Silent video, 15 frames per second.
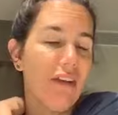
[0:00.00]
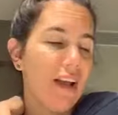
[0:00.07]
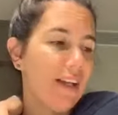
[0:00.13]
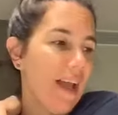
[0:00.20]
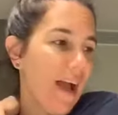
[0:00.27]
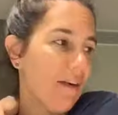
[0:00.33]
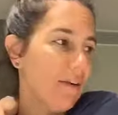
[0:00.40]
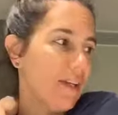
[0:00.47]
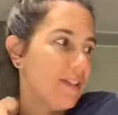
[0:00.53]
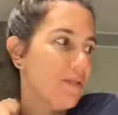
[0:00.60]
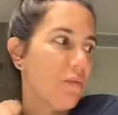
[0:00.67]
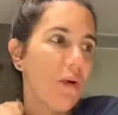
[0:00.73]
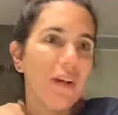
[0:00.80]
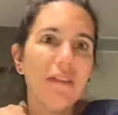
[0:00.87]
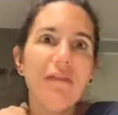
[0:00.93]
right now,
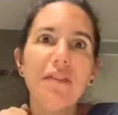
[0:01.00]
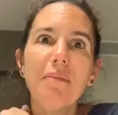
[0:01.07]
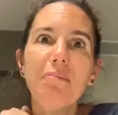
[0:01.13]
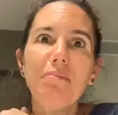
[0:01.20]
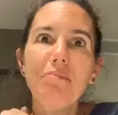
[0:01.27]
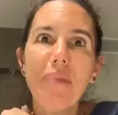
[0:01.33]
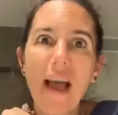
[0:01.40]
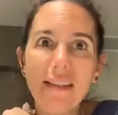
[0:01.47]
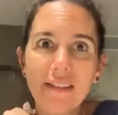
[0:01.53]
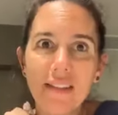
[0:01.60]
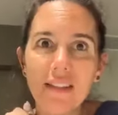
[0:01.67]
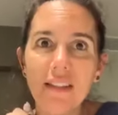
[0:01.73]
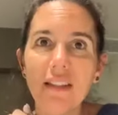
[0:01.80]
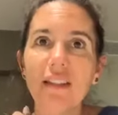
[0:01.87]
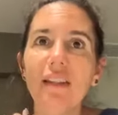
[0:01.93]
is one of the
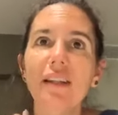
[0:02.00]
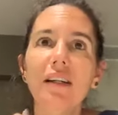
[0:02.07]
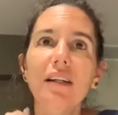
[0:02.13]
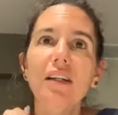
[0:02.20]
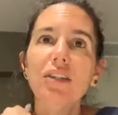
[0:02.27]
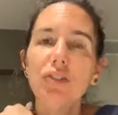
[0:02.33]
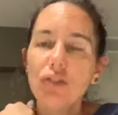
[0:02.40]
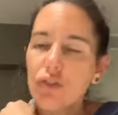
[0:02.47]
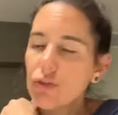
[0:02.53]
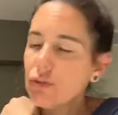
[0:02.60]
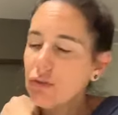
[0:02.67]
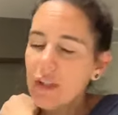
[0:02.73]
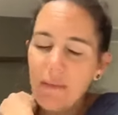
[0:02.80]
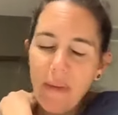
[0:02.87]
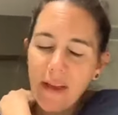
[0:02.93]
best,
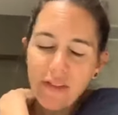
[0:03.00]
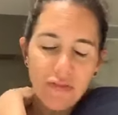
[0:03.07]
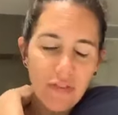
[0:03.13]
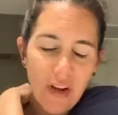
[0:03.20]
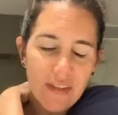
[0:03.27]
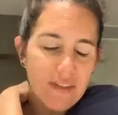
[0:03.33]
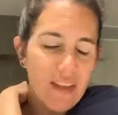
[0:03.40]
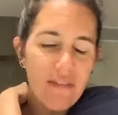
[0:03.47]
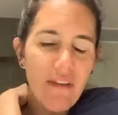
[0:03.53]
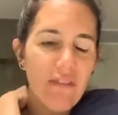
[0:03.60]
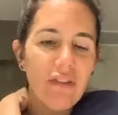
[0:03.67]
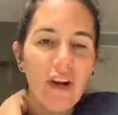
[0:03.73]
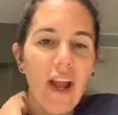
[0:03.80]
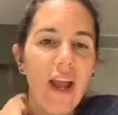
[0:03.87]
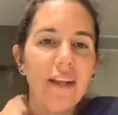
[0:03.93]
truly best friends I've
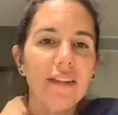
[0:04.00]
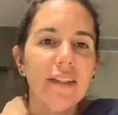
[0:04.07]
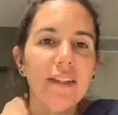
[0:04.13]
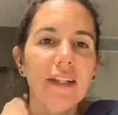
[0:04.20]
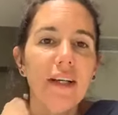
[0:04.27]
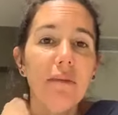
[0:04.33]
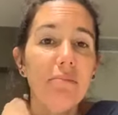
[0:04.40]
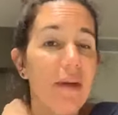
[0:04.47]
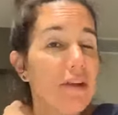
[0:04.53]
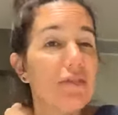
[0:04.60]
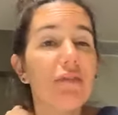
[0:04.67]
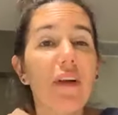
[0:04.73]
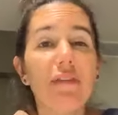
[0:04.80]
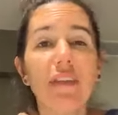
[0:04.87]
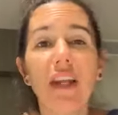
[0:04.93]
ever had. Better
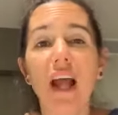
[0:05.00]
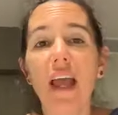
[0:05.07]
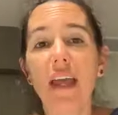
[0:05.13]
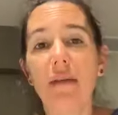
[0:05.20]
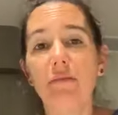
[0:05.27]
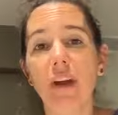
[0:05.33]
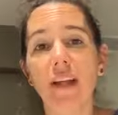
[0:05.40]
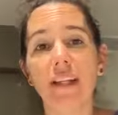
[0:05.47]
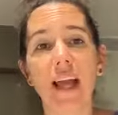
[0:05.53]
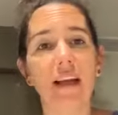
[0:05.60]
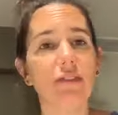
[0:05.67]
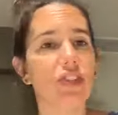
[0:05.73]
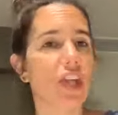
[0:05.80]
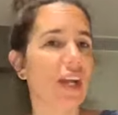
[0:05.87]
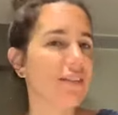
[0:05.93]
friend than I am right
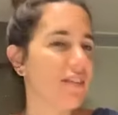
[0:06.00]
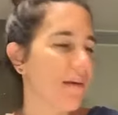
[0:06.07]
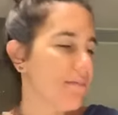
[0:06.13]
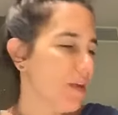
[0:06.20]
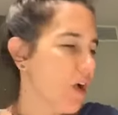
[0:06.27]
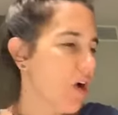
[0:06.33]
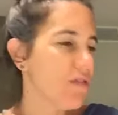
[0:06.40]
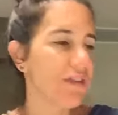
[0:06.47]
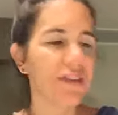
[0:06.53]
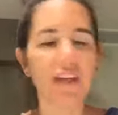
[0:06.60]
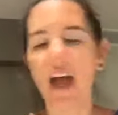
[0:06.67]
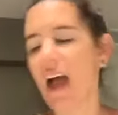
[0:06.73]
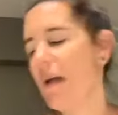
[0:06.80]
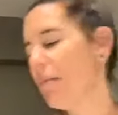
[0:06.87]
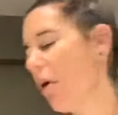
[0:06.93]
now. Checks on me all the
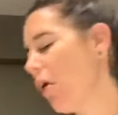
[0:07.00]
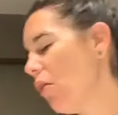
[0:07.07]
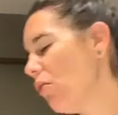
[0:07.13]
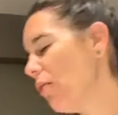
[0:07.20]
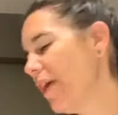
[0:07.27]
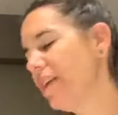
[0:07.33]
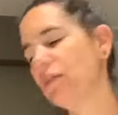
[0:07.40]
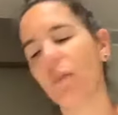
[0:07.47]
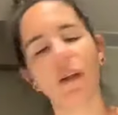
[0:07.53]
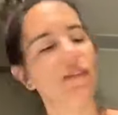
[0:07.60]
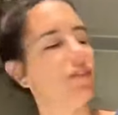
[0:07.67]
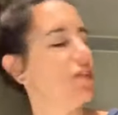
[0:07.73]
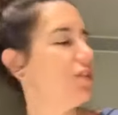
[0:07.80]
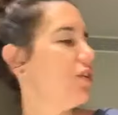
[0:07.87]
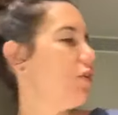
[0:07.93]
time. Always
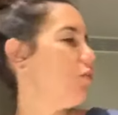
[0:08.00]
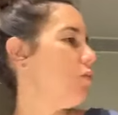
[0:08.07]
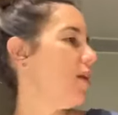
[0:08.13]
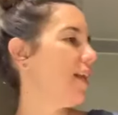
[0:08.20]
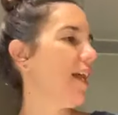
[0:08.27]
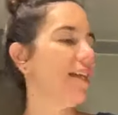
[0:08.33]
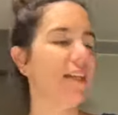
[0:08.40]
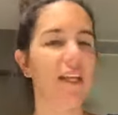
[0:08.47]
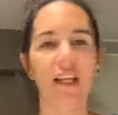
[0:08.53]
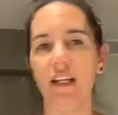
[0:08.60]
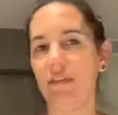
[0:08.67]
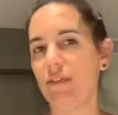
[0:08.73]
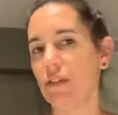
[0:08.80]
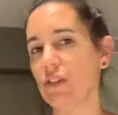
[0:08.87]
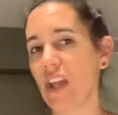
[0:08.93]
wants to know what I
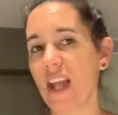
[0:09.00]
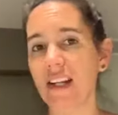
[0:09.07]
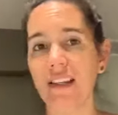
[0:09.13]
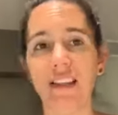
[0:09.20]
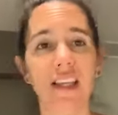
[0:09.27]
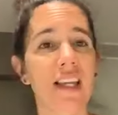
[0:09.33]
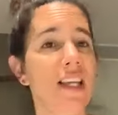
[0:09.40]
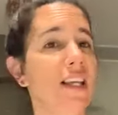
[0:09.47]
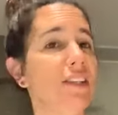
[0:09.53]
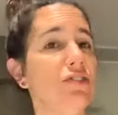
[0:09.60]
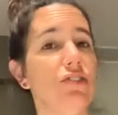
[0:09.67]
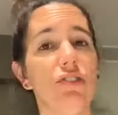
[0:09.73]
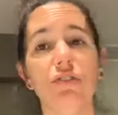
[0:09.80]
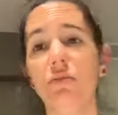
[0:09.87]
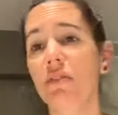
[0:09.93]
need. If there's anything he
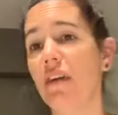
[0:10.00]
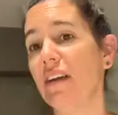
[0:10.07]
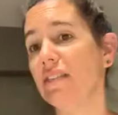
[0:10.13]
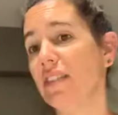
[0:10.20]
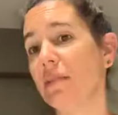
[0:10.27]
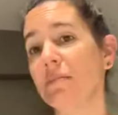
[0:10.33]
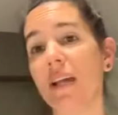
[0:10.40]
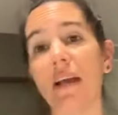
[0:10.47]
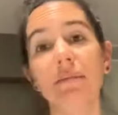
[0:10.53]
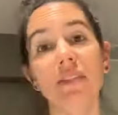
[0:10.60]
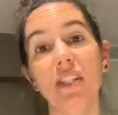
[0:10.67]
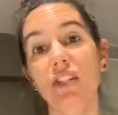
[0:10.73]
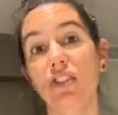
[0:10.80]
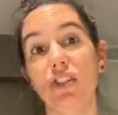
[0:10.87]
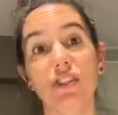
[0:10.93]
can do.
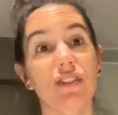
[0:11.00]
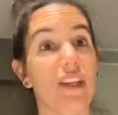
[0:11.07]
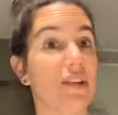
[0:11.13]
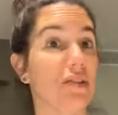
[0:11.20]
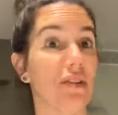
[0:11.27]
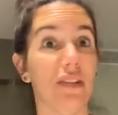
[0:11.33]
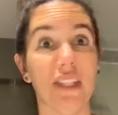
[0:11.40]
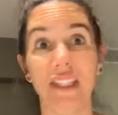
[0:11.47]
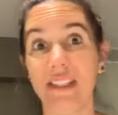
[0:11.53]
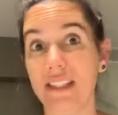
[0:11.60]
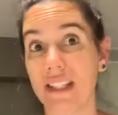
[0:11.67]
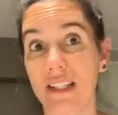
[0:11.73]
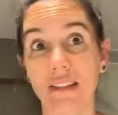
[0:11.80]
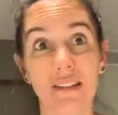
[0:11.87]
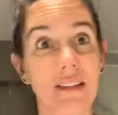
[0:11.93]
Sometimes he's just there to
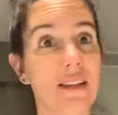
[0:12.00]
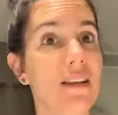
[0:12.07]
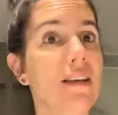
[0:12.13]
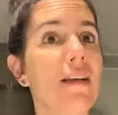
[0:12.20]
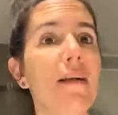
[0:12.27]
listen.